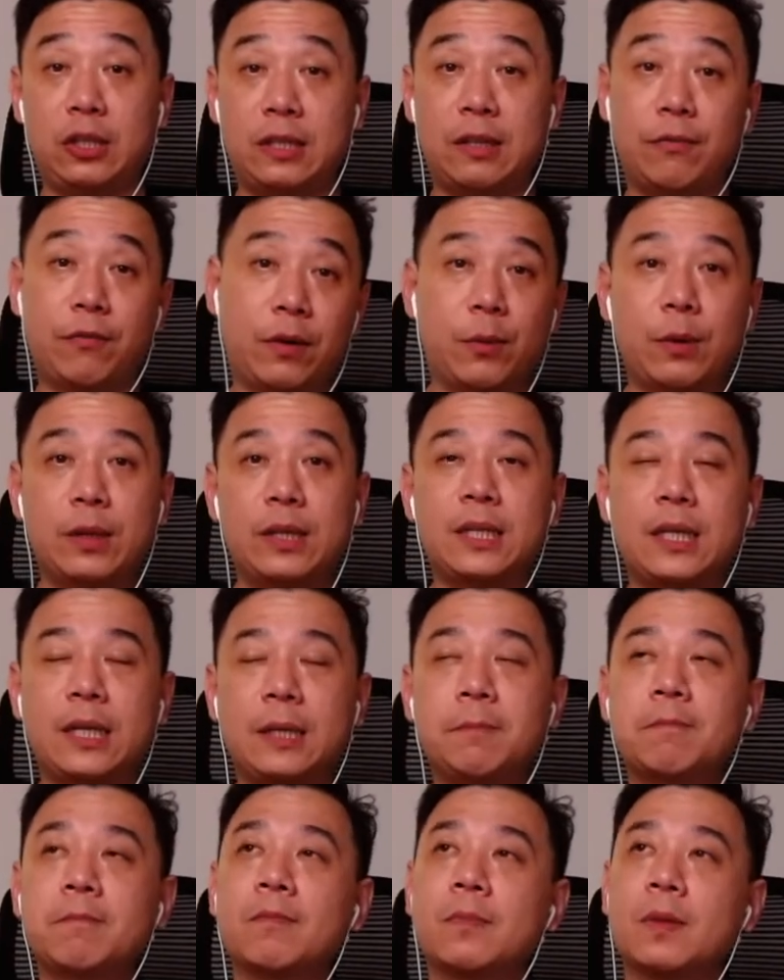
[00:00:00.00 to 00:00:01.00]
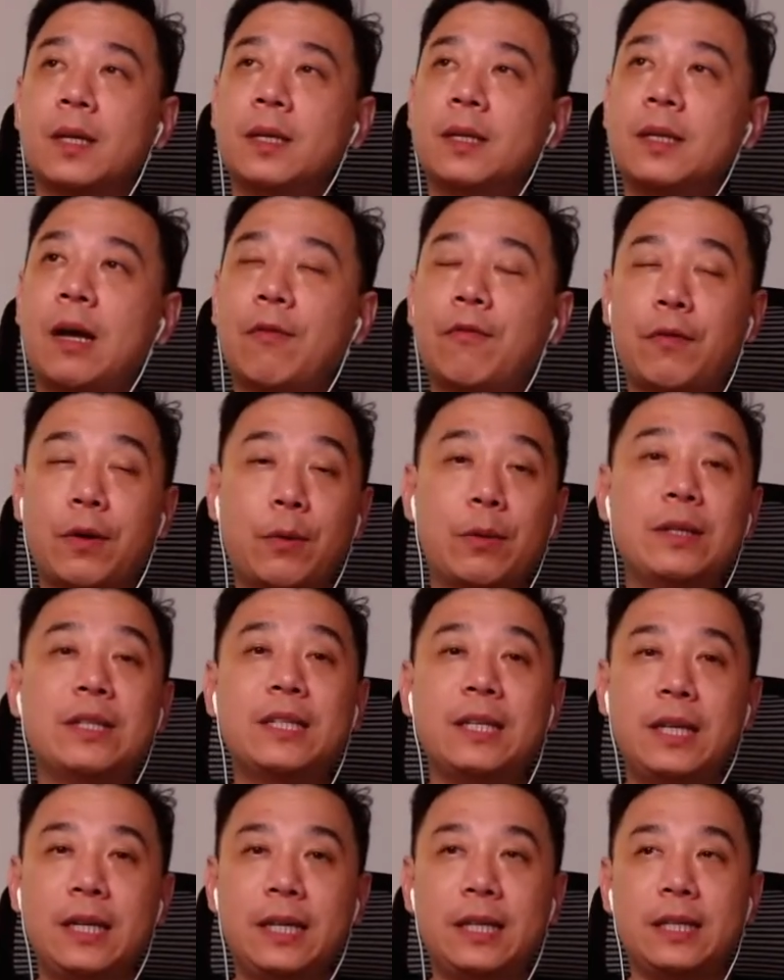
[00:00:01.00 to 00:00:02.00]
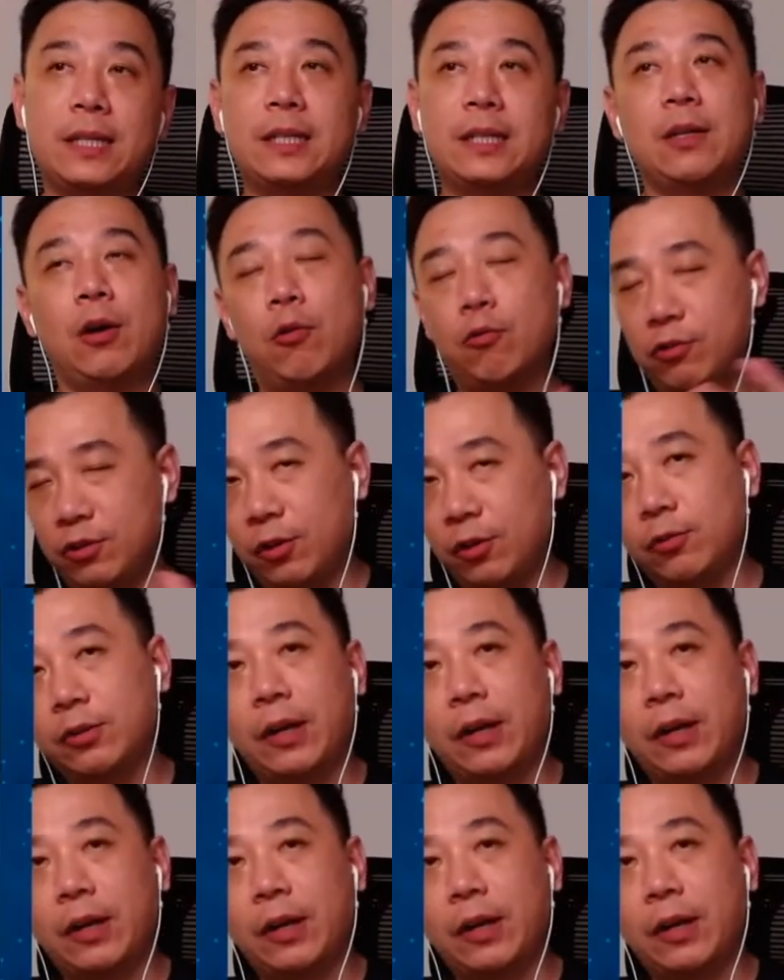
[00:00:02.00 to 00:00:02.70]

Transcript: the frequency. Now, frequency is also,